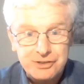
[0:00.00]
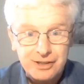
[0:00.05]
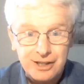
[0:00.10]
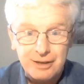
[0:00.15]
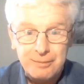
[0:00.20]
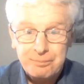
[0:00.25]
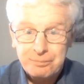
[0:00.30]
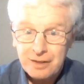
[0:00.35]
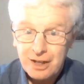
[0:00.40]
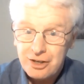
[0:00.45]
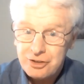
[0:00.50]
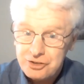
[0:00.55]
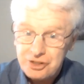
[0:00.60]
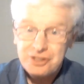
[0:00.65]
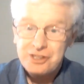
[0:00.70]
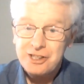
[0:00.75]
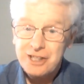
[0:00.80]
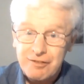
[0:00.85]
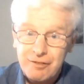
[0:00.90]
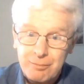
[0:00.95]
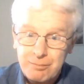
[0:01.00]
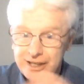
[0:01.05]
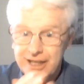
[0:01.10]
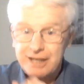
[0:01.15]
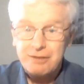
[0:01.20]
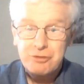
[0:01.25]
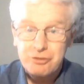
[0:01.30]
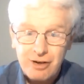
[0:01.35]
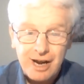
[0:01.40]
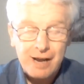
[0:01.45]
that doesn't give up and
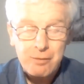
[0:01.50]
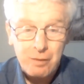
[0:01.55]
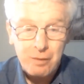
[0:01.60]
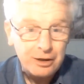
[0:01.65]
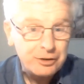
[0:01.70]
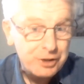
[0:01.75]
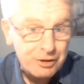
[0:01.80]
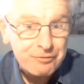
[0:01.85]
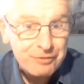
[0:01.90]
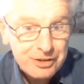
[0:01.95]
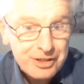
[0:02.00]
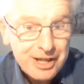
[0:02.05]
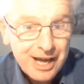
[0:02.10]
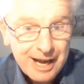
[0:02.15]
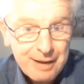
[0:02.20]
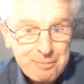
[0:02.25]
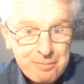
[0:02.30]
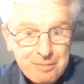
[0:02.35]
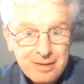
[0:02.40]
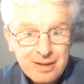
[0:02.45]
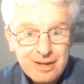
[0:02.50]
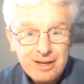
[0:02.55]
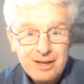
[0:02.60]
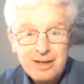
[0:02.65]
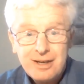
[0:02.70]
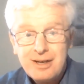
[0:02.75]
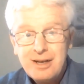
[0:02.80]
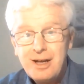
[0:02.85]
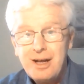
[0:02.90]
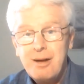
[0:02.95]
keeps trying. Well done for that.
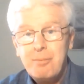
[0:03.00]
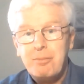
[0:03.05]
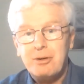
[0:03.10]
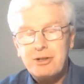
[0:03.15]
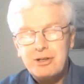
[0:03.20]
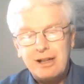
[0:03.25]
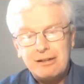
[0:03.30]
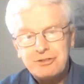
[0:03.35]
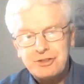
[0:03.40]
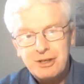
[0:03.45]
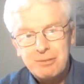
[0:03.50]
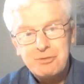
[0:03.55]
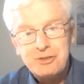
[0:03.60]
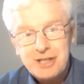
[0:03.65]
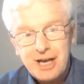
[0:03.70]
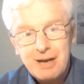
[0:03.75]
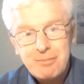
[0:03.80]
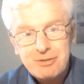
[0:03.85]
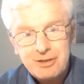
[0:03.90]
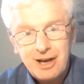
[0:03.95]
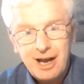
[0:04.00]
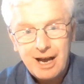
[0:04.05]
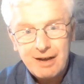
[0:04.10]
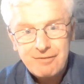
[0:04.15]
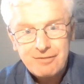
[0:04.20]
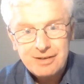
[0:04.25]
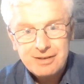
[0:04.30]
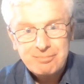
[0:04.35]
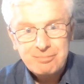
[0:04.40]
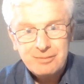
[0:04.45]
But sometimes
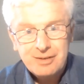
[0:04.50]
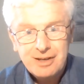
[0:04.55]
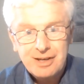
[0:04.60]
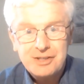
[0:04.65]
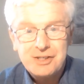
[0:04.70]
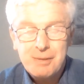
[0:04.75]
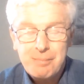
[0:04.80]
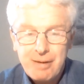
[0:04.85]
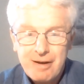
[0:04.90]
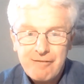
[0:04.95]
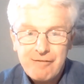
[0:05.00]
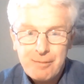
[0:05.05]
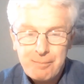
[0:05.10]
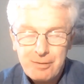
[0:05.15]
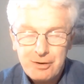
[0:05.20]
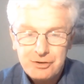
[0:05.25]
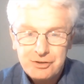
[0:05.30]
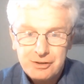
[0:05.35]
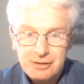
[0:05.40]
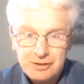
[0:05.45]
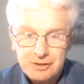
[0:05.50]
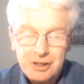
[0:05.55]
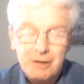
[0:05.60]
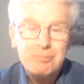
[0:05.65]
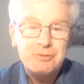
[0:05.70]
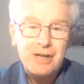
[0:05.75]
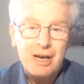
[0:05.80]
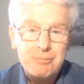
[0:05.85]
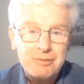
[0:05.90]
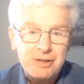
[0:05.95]
life is a bit of a puzzle.
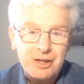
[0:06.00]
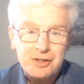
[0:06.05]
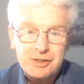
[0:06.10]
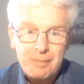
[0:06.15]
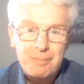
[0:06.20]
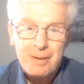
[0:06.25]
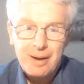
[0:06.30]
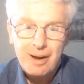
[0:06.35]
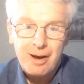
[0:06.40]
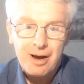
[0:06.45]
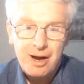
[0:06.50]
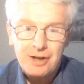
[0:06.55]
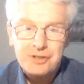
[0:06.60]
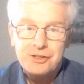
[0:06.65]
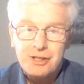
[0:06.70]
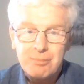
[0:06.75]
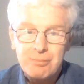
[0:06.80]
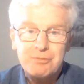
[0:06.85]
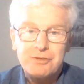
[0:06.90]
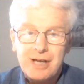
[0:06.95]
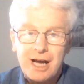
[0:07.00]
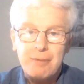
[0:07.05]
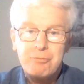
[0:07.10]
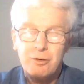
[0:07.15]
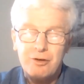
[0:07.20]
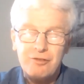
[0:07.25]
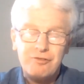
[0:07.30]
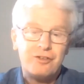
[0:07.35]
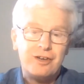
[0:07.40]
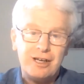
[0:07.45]
Sometimes it's a bit hard. Sometimes we
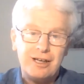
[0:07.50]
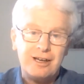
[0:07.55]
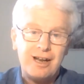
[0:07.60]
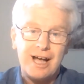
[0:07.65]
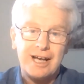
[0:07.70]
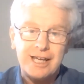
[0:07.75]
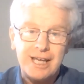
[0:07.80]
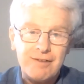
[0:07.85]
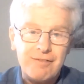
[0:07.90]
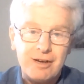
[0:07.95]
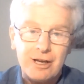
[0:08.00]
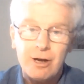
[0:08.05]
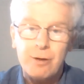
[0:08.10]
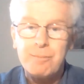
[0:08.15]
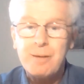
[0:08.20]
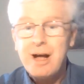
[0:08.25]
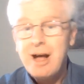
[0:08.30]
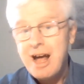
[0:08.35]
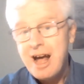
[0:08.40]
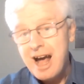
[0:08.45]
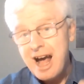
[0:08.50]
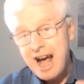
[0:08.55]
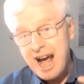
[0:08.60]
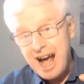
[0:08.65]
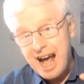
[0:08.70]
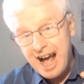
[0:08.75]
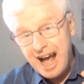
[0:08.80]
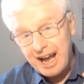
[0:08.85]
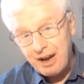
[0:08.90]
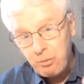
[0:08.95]
feel like giving up.
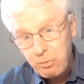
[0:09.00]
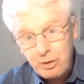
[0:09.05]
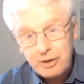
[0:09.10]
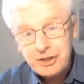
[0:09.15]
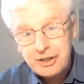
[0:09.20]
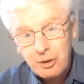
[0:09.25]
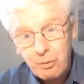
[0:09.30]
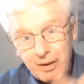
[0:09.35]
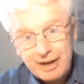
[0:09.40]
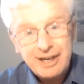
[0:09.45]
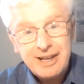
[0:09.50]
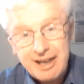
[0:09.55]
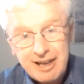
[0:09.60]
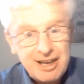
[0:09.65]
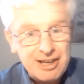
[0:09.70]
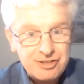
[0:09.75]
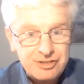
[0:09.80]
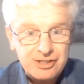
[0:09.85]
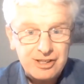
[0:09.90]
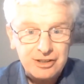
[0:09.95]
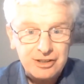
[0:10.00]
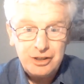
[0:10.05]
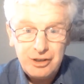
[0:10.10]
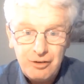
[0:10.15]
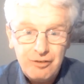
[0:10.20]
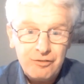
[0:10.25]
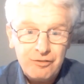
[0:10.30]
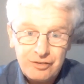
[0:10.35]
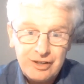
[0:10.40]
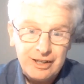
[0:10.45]
I wonder when it is that
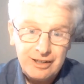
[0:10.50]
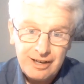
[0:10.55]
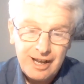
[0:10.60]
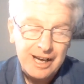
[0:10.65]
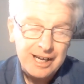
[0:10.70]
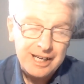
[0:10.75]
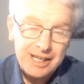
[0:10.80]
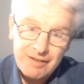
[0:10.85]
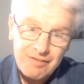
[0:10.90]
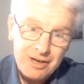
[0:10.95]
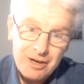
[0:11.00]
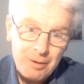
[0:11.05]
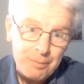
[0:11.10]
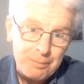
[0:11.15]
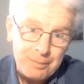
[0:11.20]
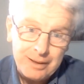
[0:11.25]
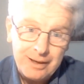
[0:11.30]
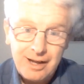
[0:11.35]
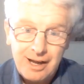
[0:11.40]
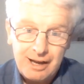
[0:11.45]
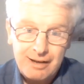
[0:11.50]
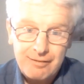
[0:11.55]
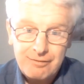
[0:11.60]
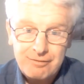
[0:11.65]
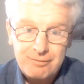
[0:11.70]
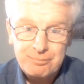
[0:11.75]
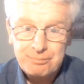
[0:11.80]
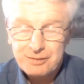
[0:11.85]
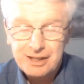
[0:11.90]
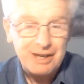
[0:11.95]
feel like giving up in life.
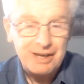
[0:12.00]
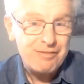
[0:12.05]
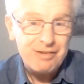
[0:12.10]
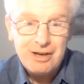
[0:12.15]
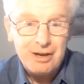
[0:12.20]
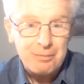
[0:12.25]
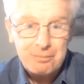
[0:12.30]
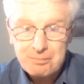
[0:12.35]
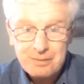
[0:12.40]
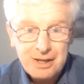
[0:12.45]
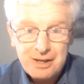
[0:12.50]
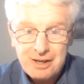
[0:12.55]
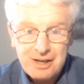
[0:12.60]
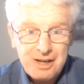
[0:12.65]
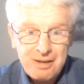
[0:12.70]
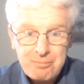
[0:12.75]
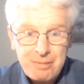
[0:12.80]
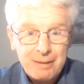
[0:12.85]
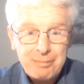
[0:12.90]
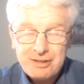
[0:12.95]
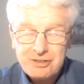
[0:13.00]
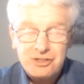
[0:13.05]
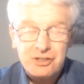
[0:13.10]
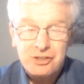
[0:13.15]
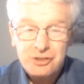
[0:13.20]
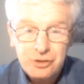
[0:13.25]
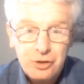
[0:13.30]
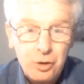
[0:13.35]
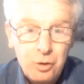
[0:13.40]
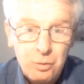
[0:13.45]
Giving up. Maybe it's
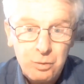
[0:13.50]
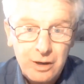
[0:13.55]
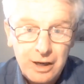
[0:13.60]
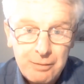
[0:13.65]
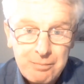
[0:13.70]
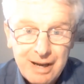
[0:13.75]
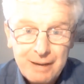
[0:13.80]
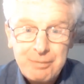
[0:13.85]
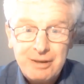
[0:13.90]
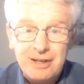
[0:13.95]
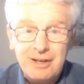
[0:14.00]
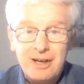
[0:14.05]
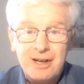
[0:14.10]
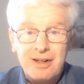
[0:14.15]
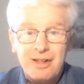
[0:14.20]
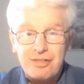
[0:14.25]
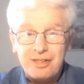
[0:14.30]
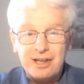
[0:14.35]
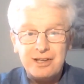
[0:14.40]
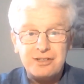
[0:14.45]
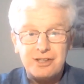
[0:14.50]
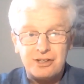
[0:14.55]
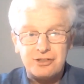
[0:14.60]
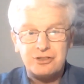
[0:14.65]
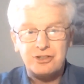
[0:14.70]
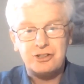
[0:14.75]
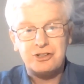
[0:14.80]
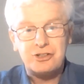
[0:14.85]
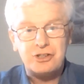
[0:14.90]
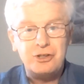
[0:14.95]
schoolwork. Maybe things are
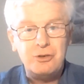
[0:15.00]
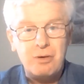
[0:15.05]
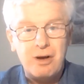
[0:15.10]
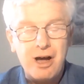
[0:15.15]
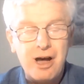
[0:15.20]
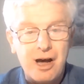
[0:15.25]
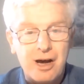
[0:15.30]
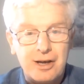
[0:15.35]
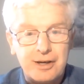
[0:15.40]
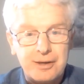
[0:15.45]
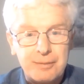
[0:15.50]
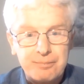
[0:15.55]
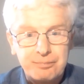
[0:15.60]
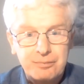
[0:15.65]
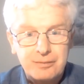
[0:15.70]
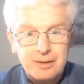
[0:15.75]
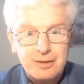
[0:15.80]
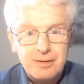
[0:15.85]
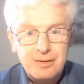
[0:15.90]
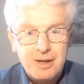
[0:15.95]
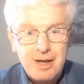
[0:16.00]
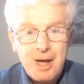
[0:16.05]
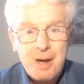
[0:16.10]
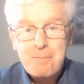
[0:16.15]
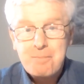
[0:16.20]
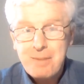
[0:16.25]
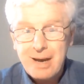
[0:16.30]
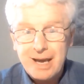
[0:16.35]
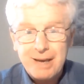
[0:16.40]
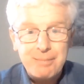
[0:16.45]
just too hard.
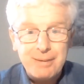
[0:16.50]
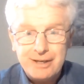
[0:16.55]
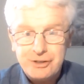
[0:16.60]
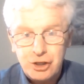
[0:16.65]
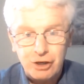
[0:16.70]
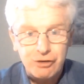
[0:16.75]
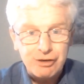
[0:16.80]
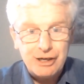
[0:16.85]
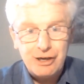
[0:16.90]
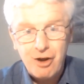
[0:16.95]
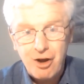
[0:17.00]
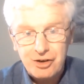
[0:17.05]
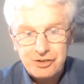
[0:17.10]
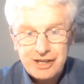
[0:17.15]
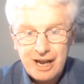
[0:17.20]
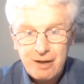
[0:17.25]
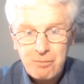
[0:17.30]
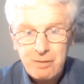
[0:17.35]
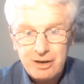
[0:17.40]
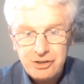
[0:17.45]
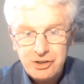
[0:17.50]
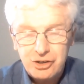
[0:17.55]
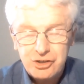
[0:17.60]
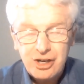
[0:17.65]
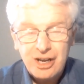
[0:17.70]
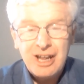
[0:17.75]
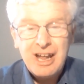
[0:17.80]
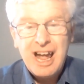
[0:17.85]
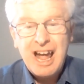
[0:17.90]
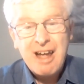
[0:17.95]
Maybe during lockdown
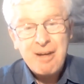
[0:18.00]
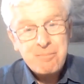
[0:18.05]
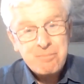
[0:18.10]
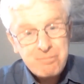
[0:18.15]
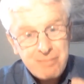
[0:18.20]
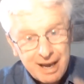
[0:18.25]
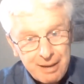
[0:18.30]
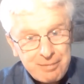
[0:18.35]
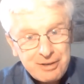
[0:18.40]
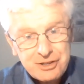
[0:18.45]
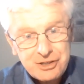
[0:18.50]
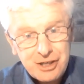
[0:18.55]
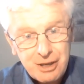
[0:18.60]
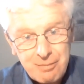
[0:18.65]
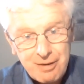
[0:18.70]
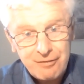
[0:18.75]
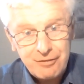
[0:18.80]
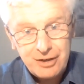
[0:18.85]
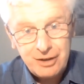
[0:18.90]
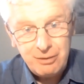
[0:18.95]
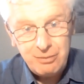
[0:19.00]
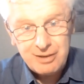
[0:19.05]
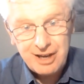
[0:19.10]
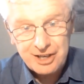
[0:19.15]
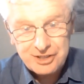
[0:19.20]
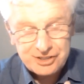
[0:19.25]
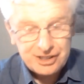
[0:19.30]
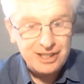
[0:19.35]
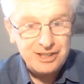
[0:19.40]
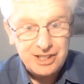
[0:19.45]
maybe some of you are
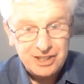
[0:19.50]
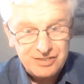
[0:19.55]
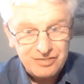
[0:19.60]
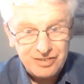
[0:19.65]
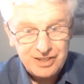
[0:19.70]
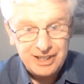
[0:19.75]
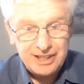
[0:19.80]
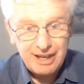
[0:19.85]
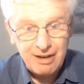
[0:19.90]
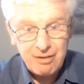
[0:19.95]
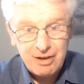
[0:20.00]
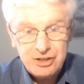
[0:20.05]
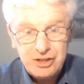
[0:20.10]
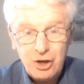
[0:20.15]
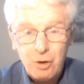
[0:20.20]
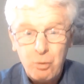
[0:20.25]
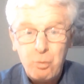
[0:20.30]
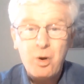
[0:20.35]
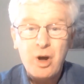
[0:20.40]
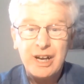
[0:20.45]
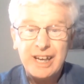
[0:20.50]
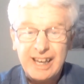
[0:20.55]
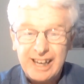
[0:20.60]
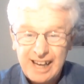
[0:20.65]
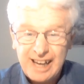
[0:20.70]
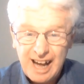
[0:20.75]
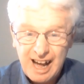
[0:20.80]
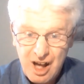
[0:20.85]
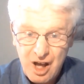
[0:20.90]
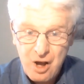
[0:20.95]
seeing this video and you're working
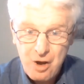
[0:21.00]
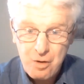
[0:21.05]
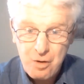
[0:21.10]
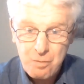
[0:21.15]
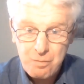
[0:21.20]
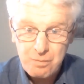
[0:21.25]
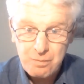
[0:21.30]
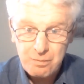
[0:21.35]
at home.